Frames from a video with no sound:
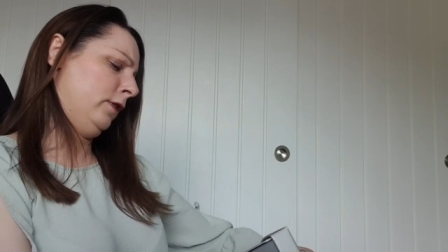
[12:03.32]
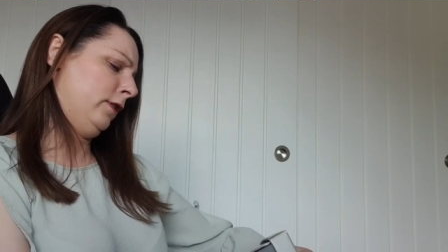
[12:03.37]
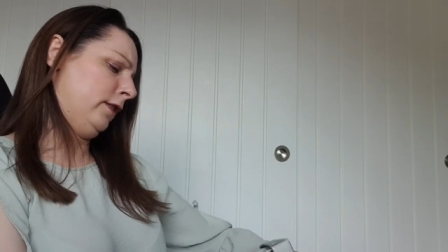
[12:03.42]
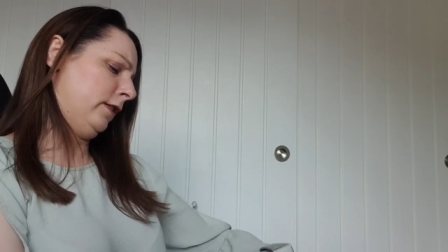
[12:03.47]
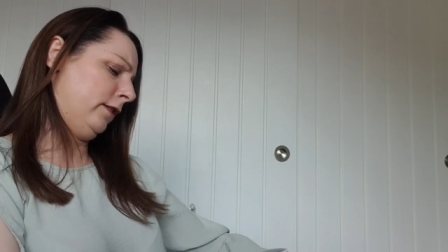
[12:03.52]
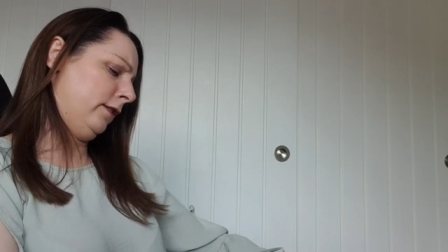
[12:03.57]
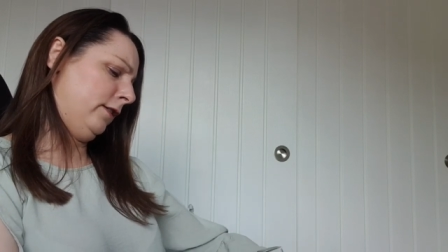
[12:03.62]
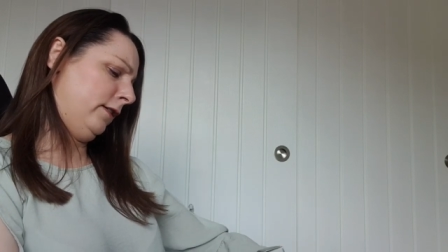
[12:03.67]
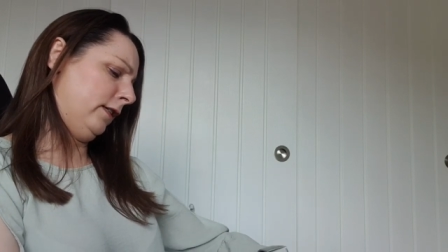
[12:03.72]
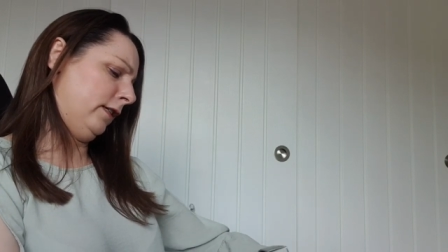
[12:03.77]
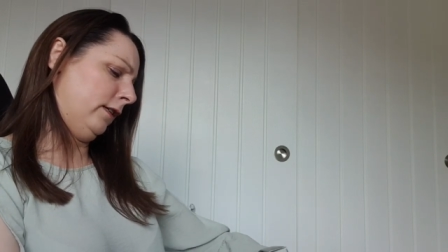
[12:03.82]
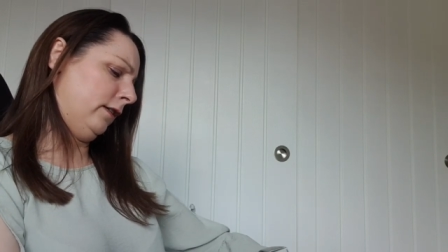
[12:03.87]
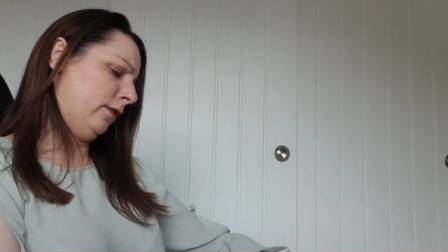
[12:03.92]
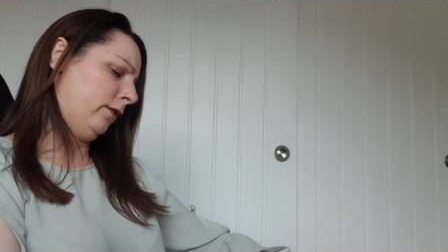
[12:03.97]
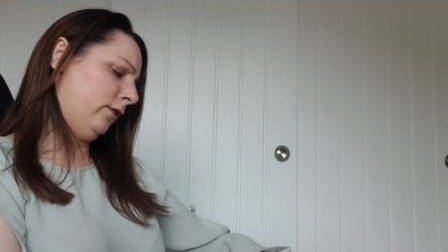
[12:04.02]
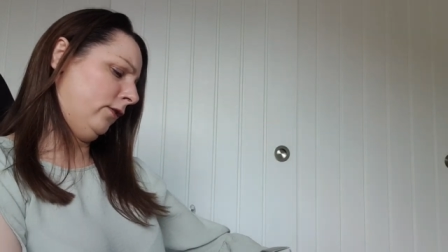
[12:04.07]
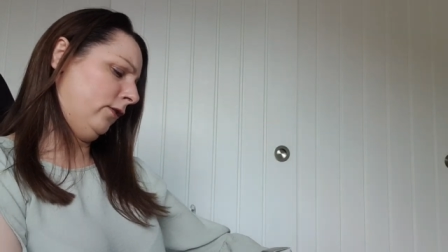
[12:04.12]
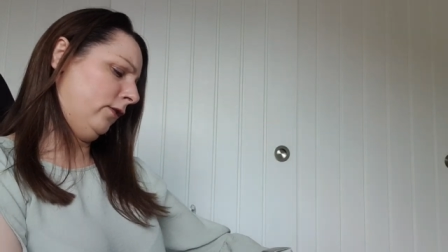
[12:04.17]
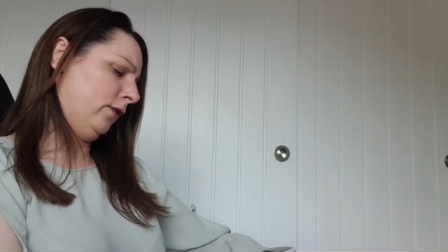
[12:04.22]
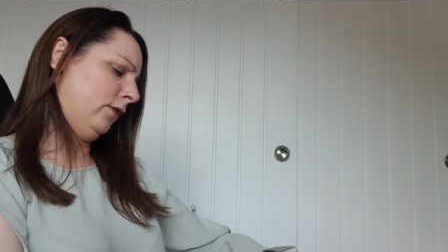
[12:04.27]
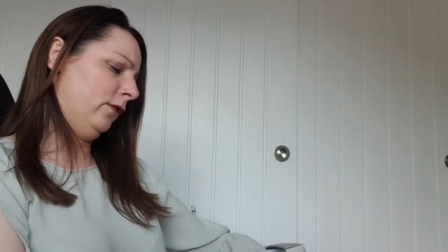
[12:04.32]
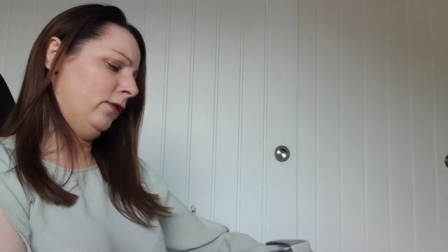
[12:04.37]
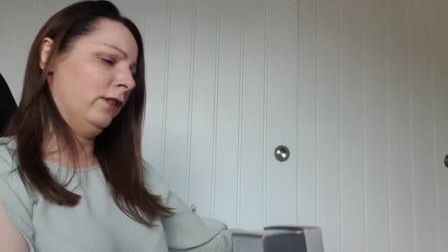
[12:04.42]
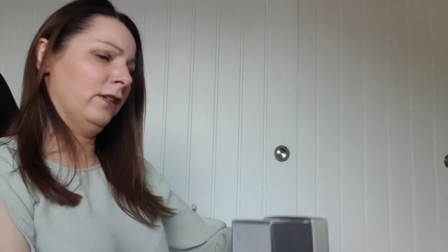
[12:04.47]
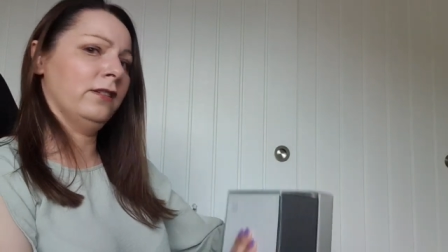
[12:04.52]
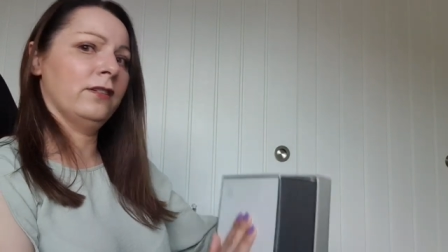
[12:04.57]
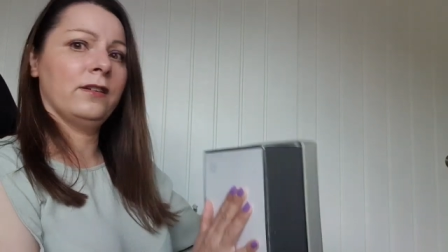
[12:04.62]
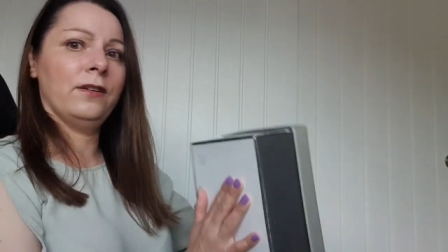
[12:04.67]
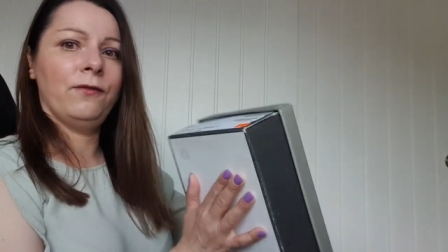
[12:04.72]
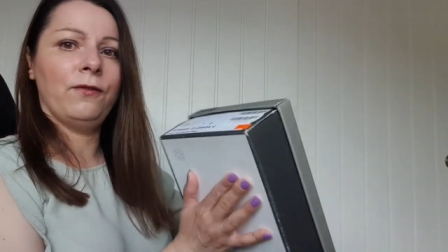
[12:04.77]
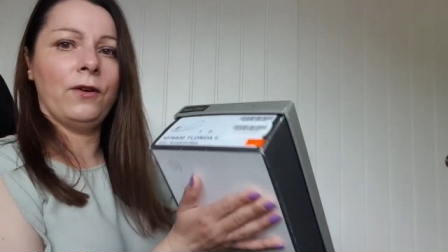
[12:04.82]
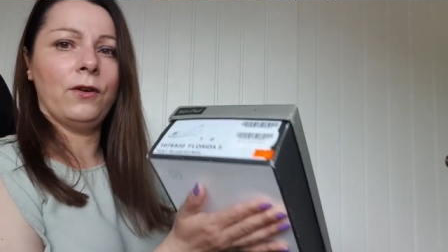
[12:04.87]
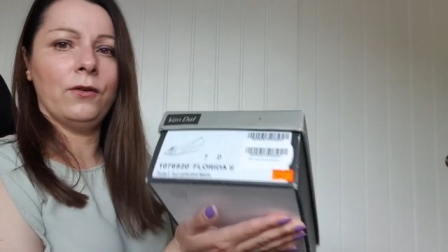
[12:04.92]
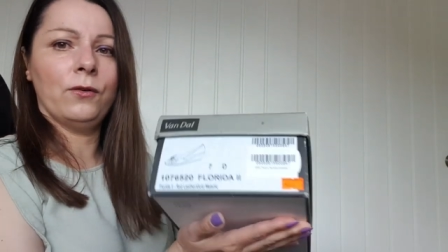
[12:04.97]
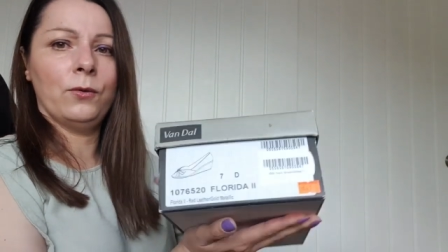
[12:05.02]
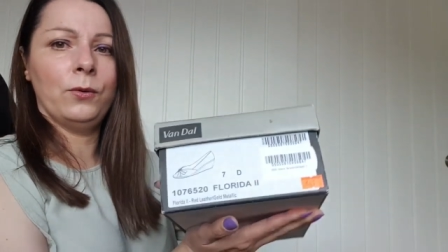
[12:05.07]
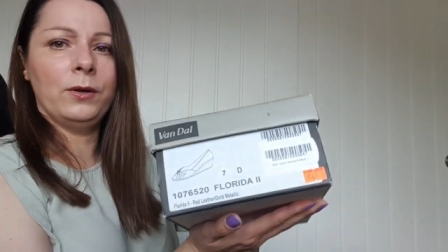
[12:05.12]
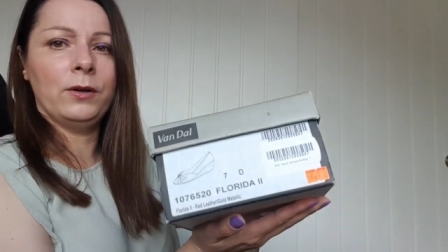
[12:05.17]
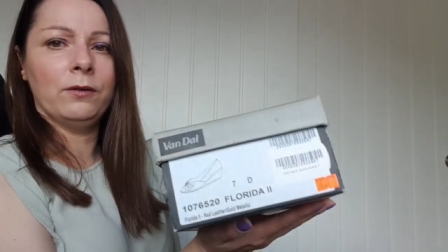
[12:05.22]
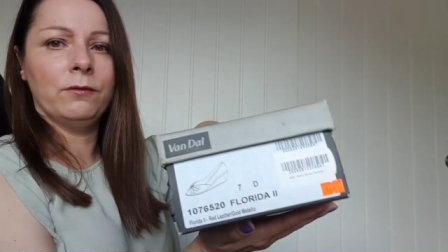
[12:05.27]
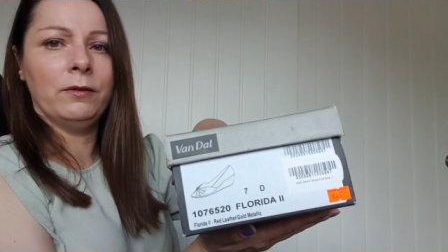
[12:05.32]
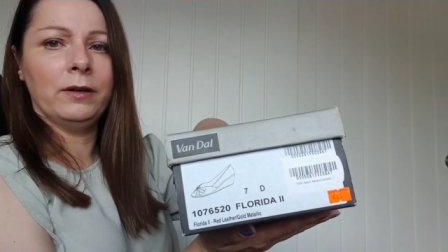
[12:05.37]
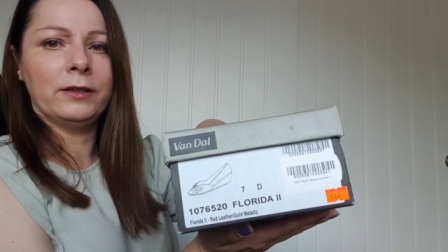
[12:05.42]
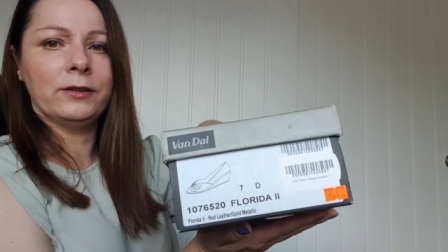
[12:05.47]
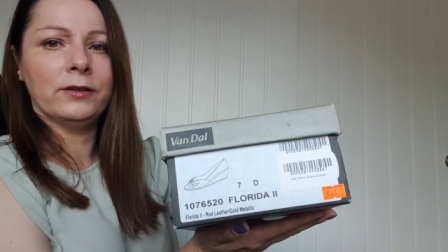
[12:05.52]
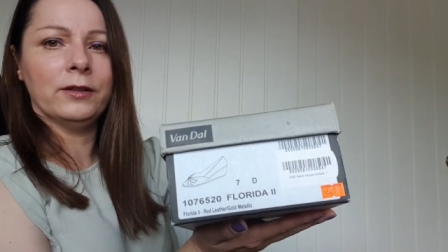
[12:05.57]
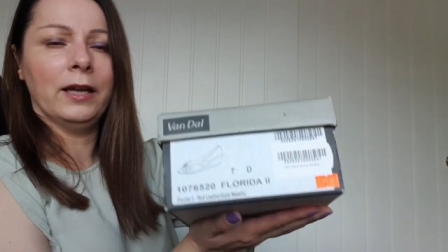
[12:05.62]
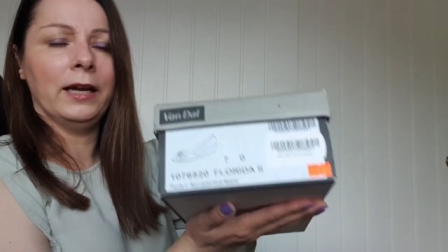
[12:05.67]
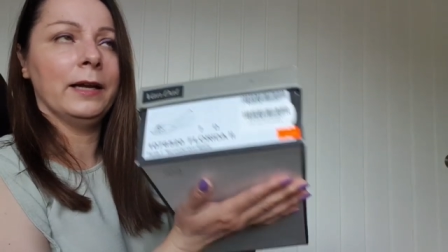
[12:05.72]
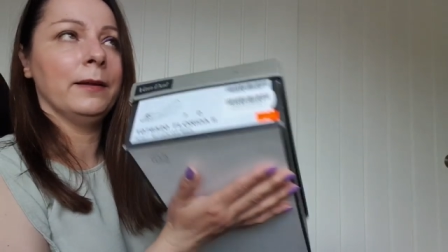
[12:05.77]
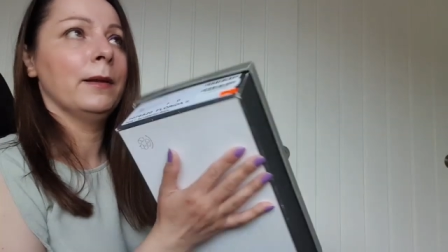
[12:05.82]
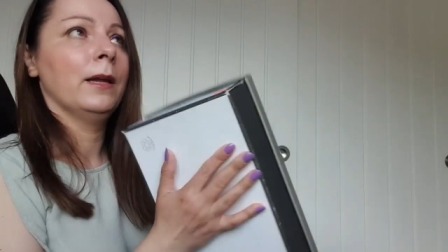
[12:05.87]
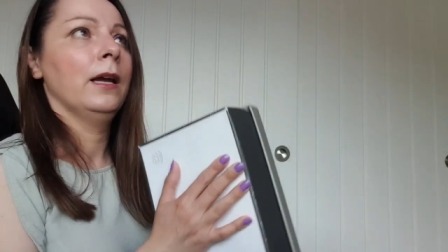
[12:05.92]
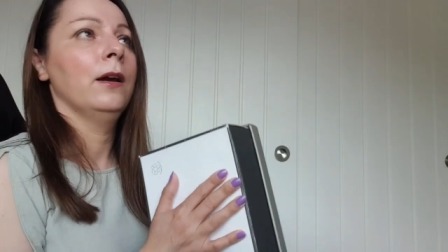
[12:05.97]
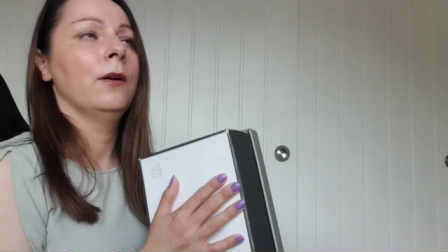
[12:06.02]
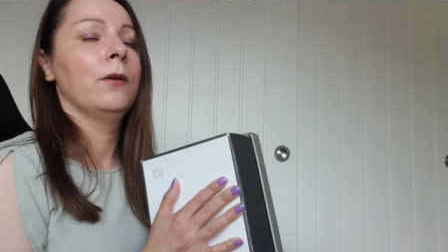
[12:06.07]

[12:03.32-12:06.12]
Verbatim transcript: Was that six sixty-five quid originally?